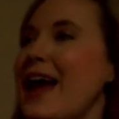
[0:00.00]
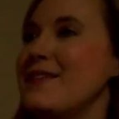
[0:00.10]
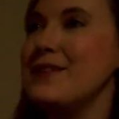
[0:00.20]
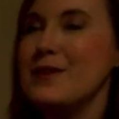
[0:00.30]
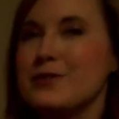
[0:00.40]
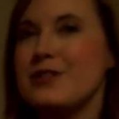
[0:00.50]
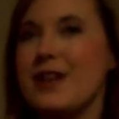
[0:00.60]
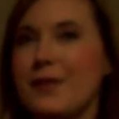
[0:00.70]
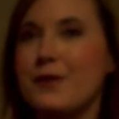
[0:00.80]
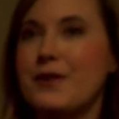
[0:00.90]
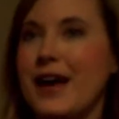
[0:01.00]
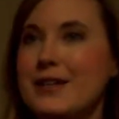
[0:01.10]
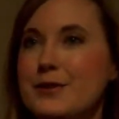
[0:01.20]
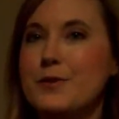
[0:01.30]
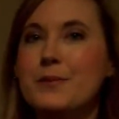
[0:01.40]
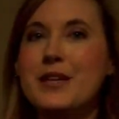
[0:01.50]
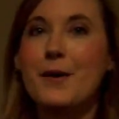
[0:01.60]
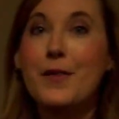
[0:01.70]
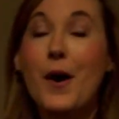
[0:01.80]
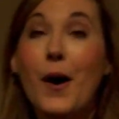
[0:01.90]
and then there's another classroom
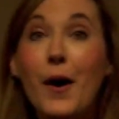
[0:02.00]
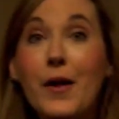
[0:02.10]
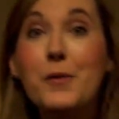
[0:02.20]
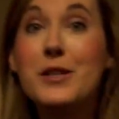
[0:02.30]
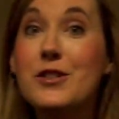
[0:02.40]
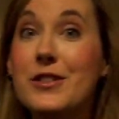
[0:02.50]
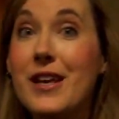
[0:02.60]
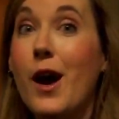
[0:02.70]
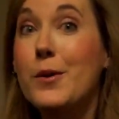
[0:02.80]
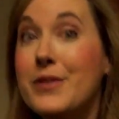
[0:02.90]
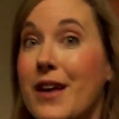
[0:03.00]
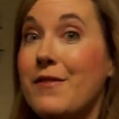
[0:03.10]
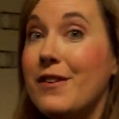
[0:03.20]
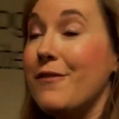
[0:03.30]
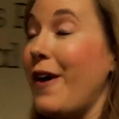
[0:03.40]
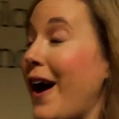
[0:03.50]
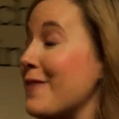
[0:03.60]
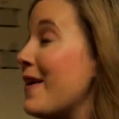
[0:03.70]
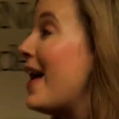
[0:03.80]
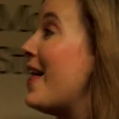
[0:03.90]
down the hall, which is 075.